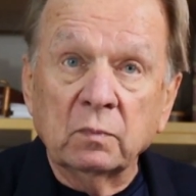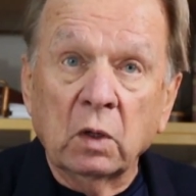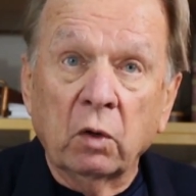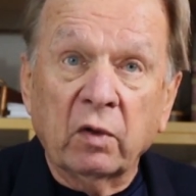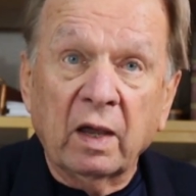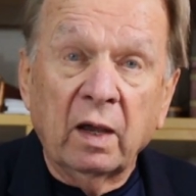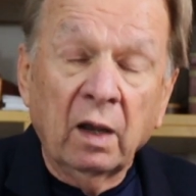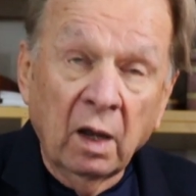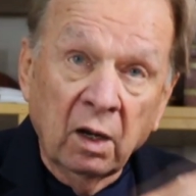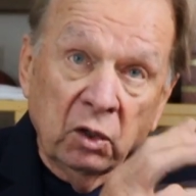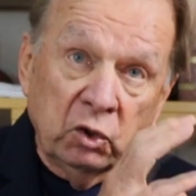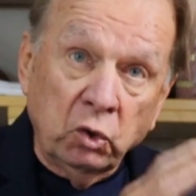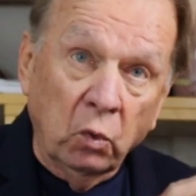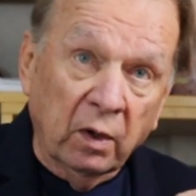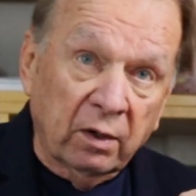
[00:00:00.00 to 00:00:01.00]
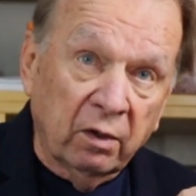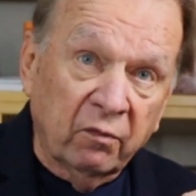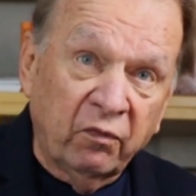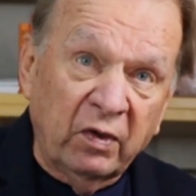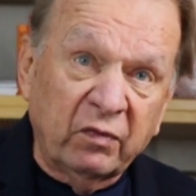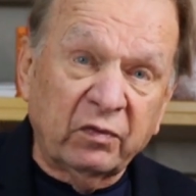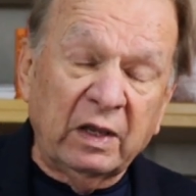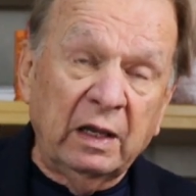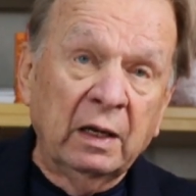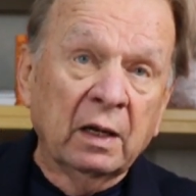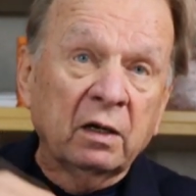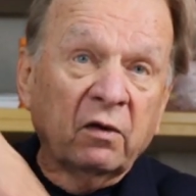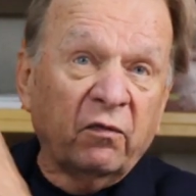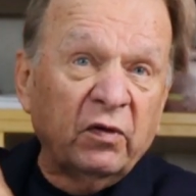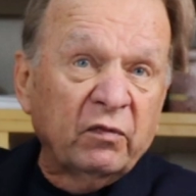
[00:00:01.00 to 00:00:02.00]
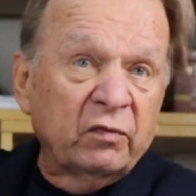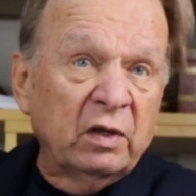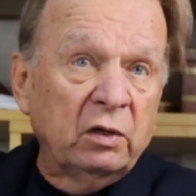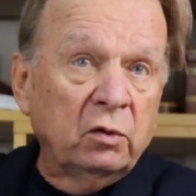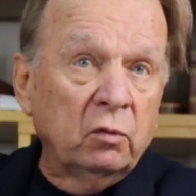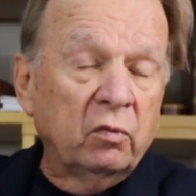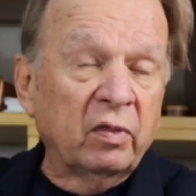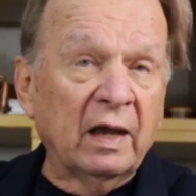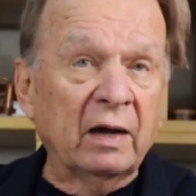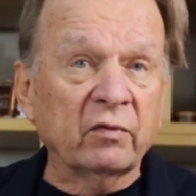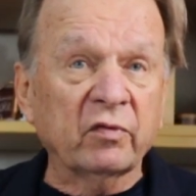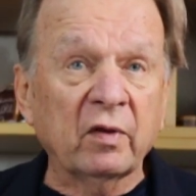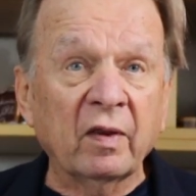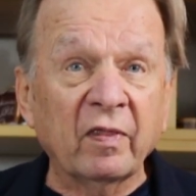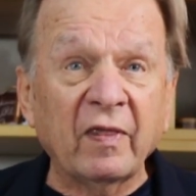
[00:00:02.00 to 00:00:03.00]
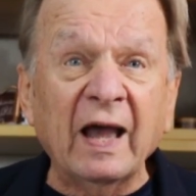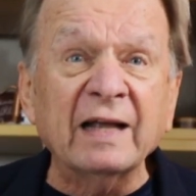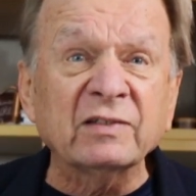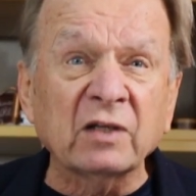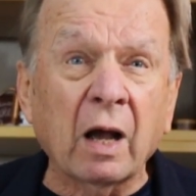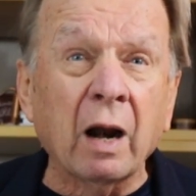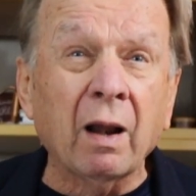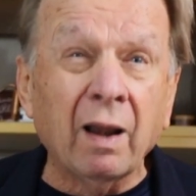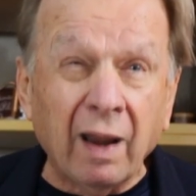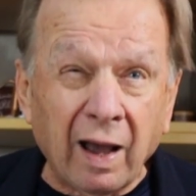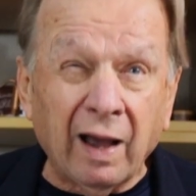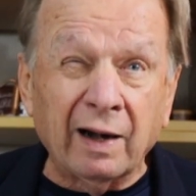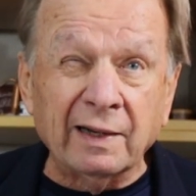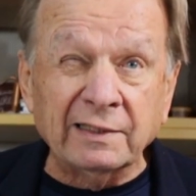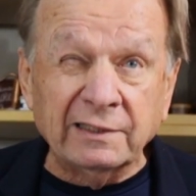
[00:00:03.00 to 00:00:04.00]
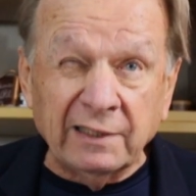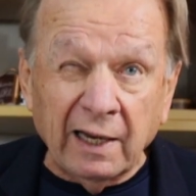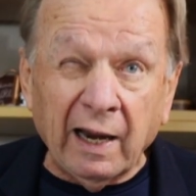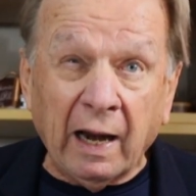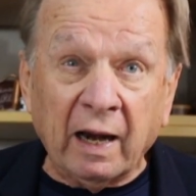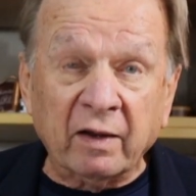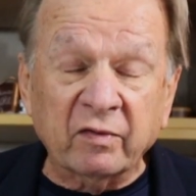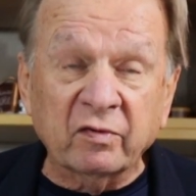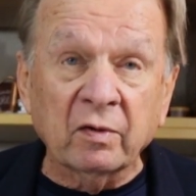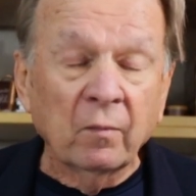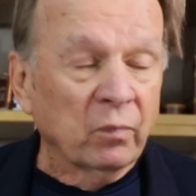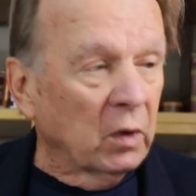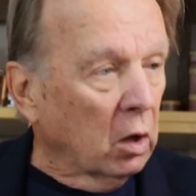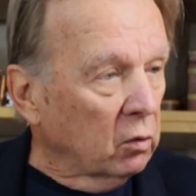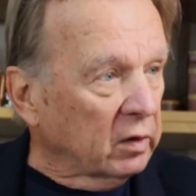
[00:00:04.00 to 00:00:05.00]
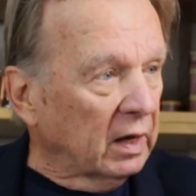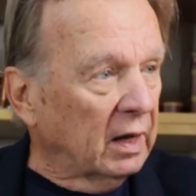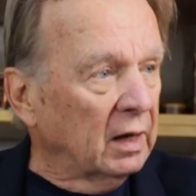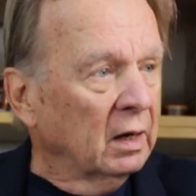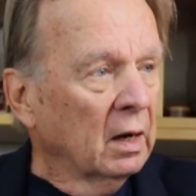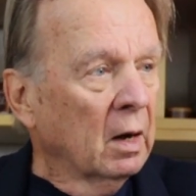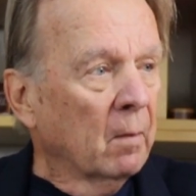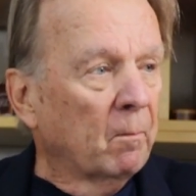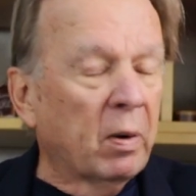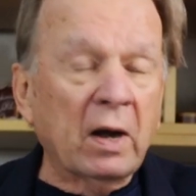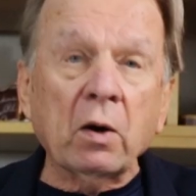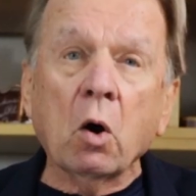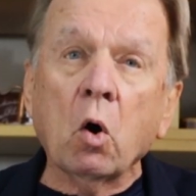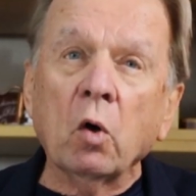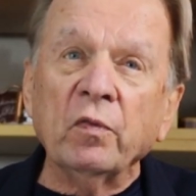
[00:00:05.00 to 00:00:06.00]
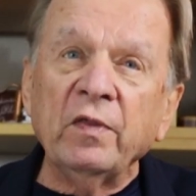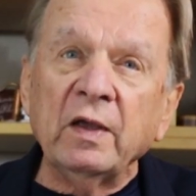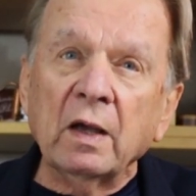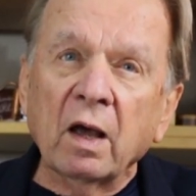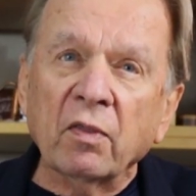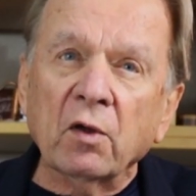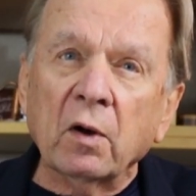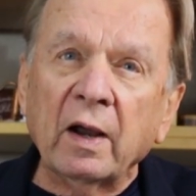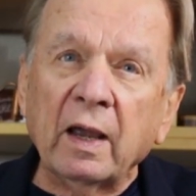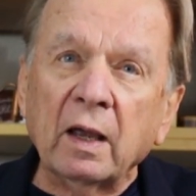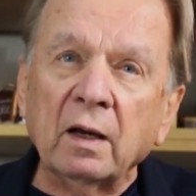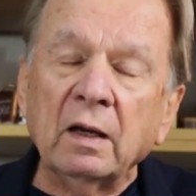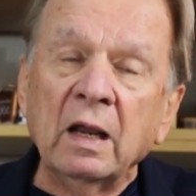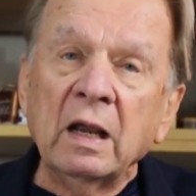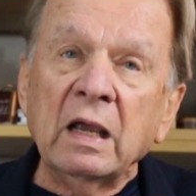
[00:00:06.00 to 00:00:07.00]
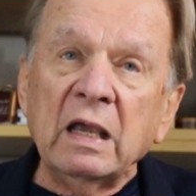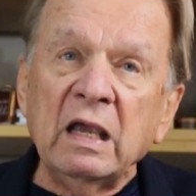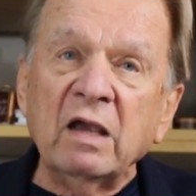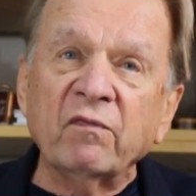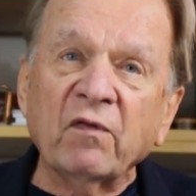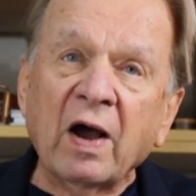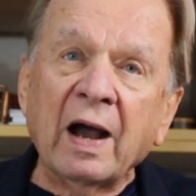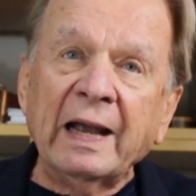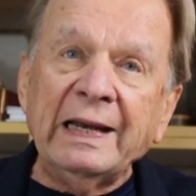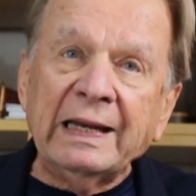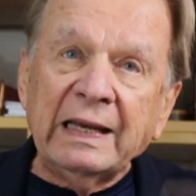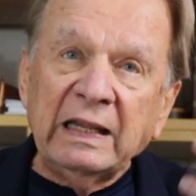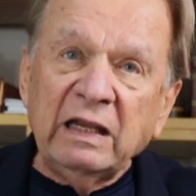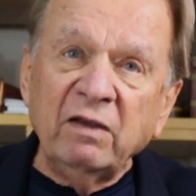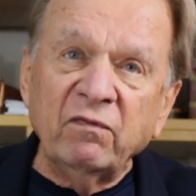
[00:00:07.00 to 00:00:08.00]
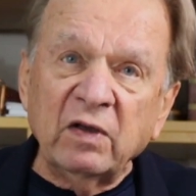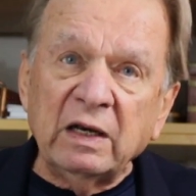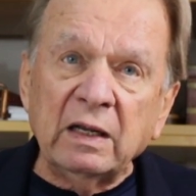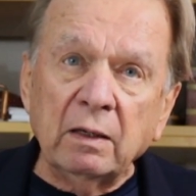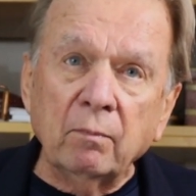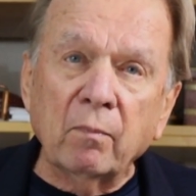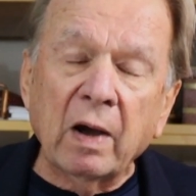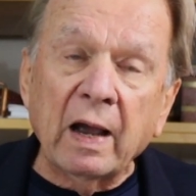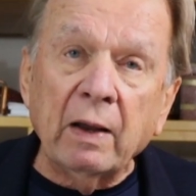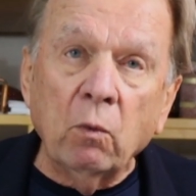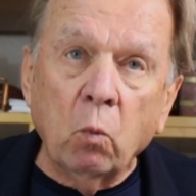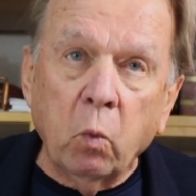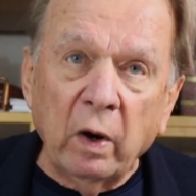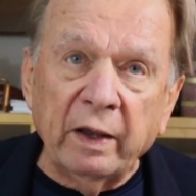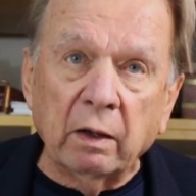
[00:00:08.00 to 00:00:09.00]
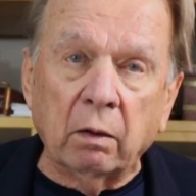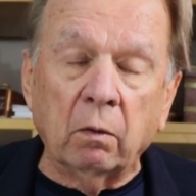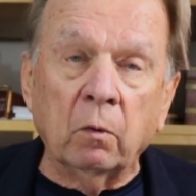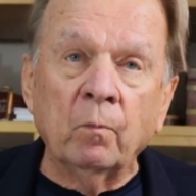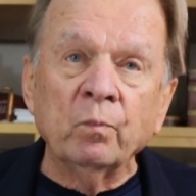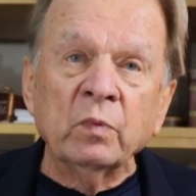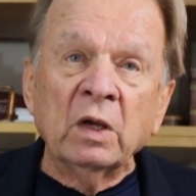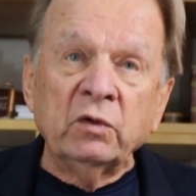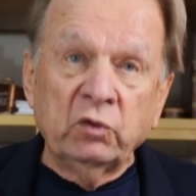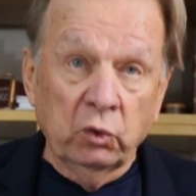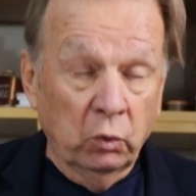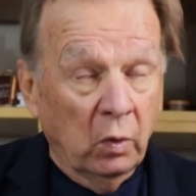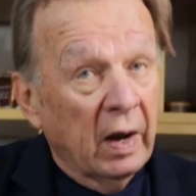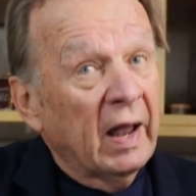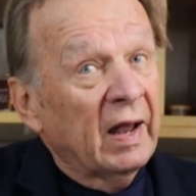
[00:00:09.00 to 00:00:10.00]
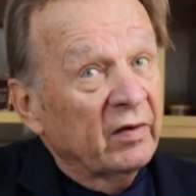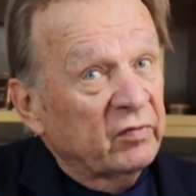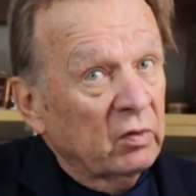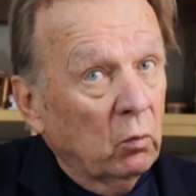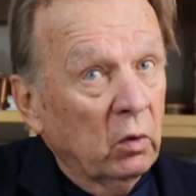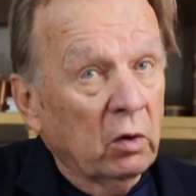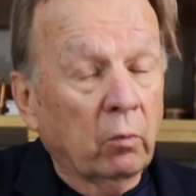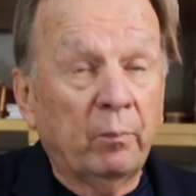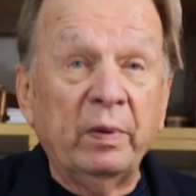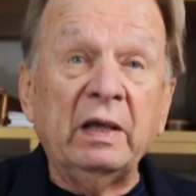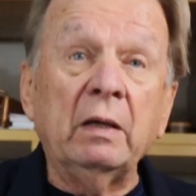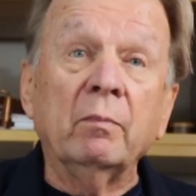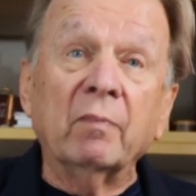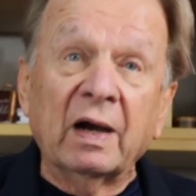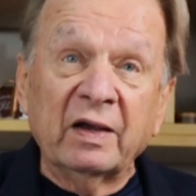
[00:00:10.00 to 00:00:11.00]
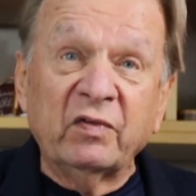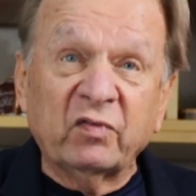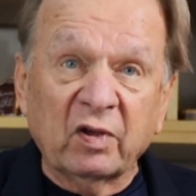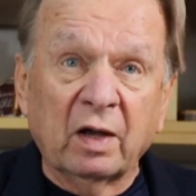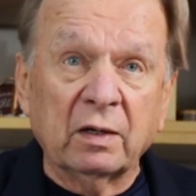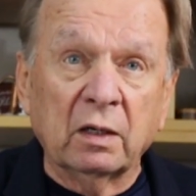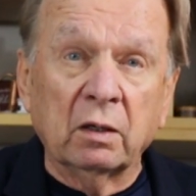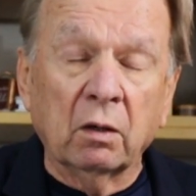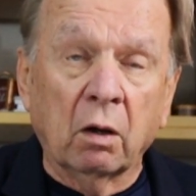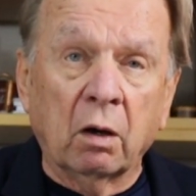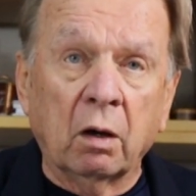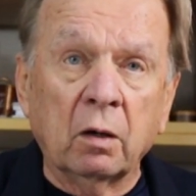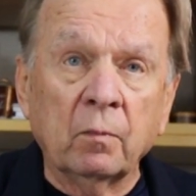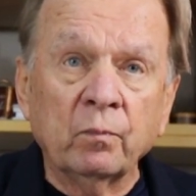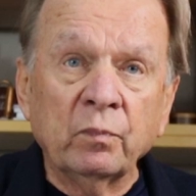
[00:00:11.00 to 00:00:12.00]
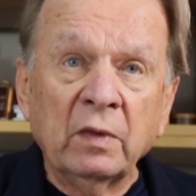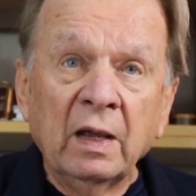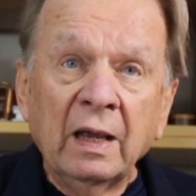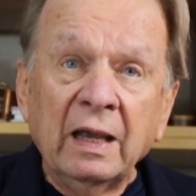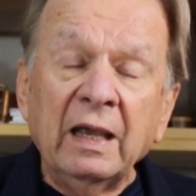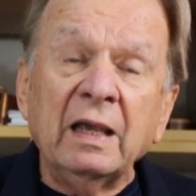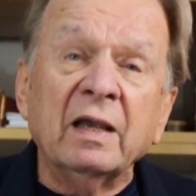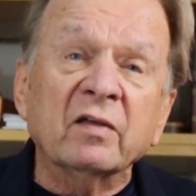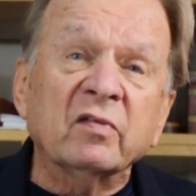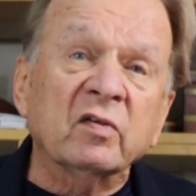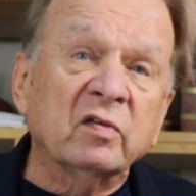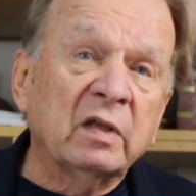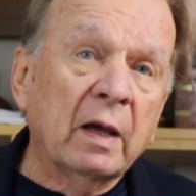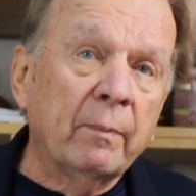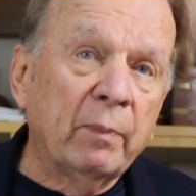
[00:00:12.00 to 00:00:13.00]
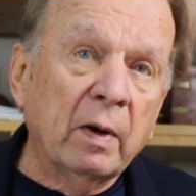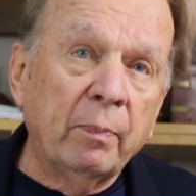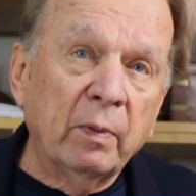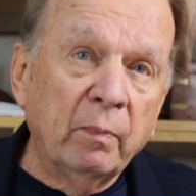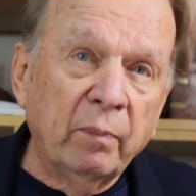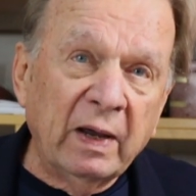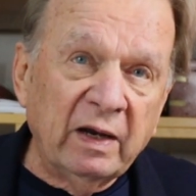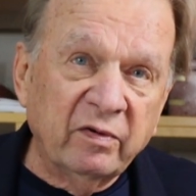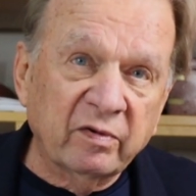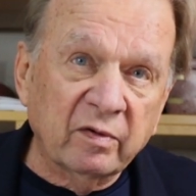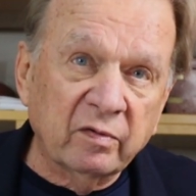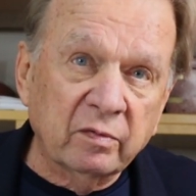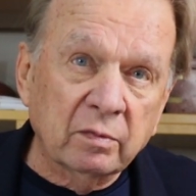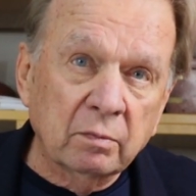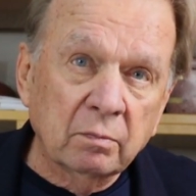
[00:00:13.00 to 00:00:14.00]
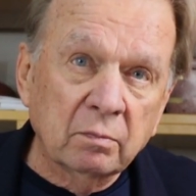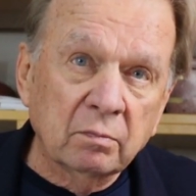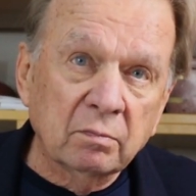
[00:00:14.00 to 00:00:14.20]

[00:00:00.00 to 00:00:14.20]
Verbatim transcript: Okay, 250 to 52,000. That's a lot of tax, okay? But on the other hand, if I leave it in my will to as it will be my son-in-law, he gets a step up in basis.